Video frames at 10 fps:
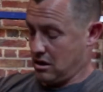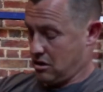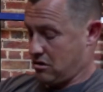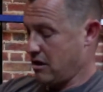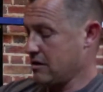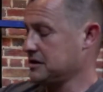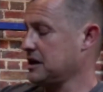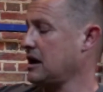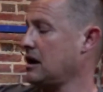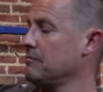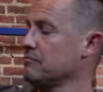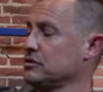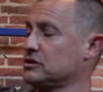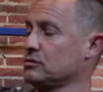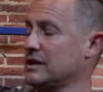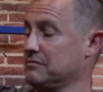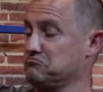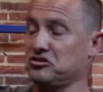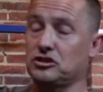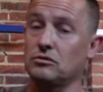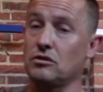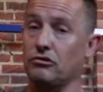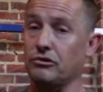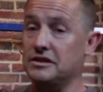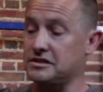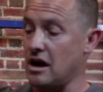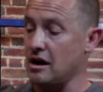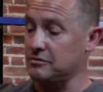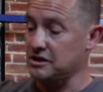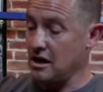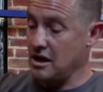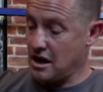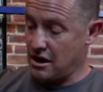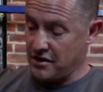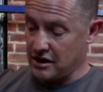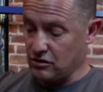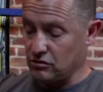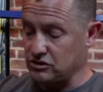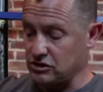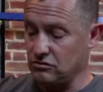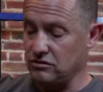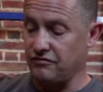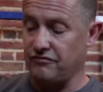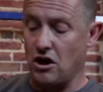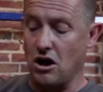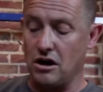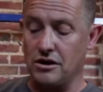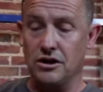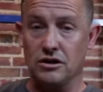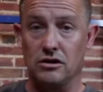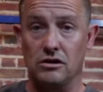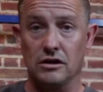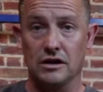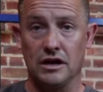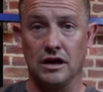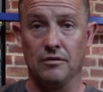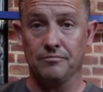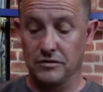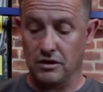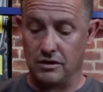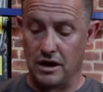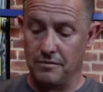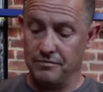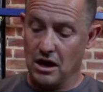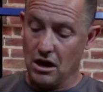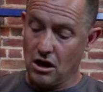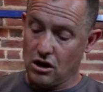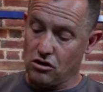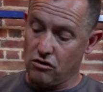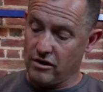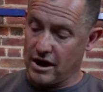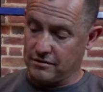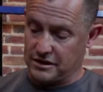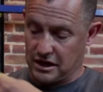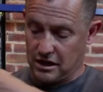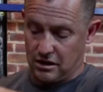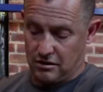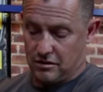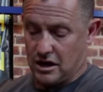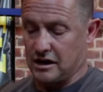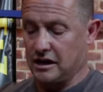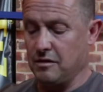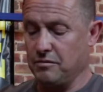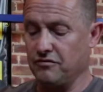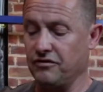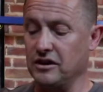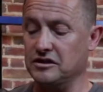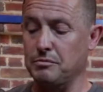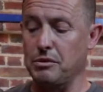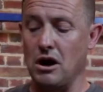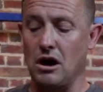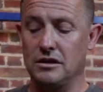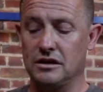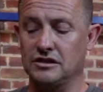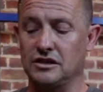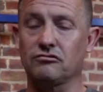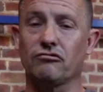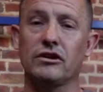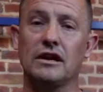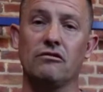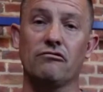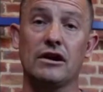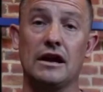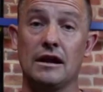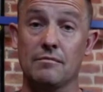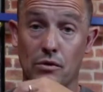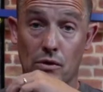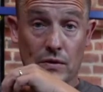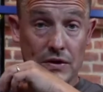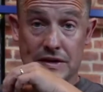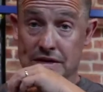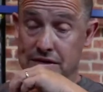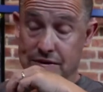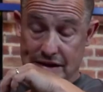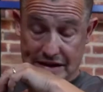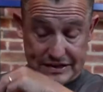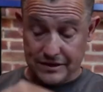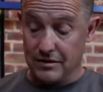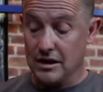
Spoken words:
Go around here between 2 and 3 times and then go to the far knuckle here, okay? Go around here and keep your fingers apart. This is really, really important to do this.